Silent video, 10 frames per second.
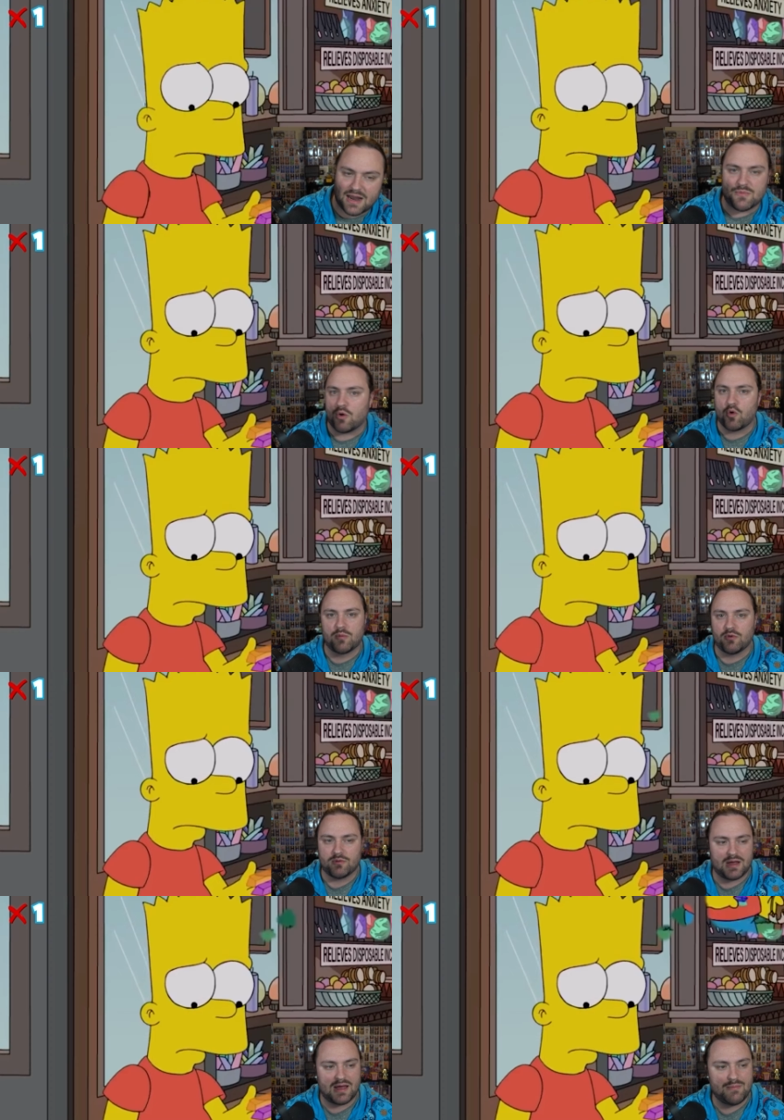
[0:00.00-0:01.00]
I'm a horrible.
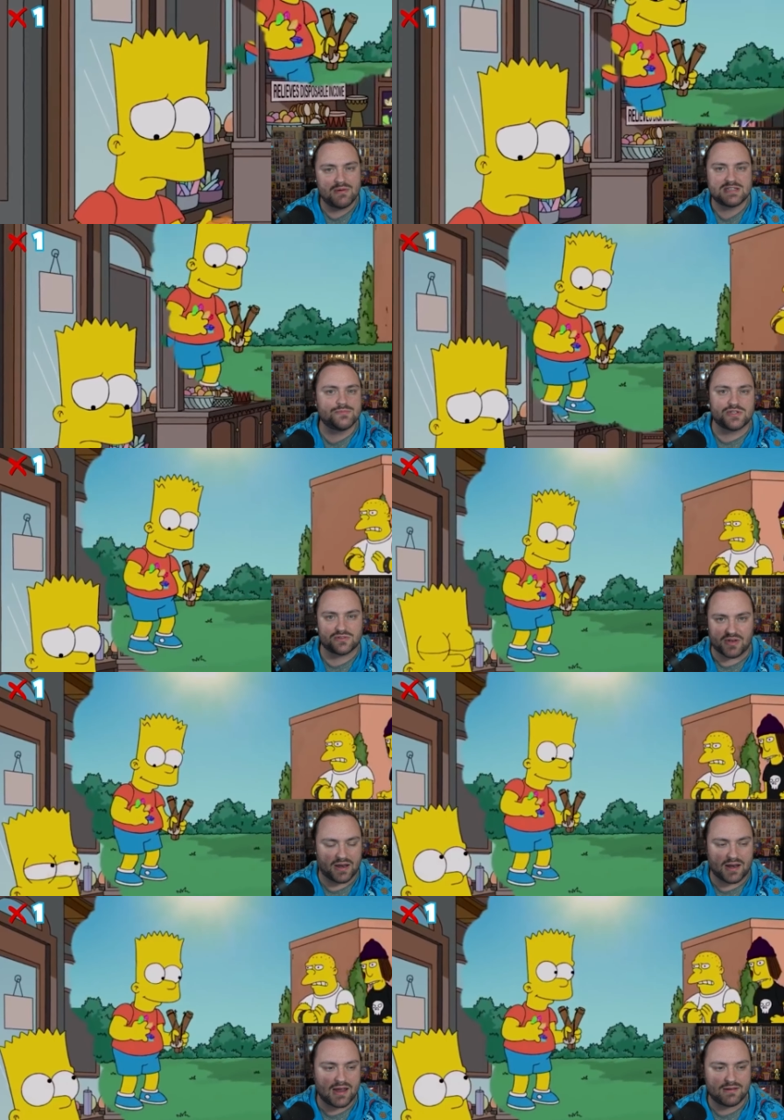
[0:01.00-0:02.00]
I'm a Simpsons fan,
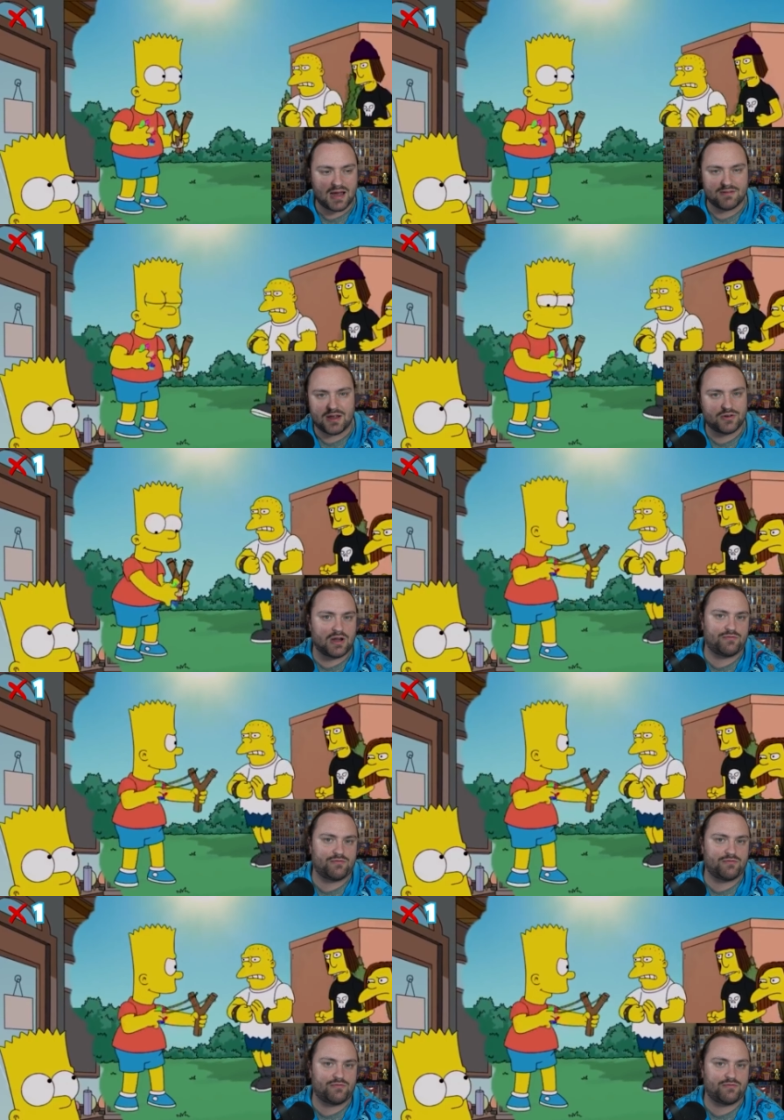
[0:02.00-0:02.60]
and I I, I don't.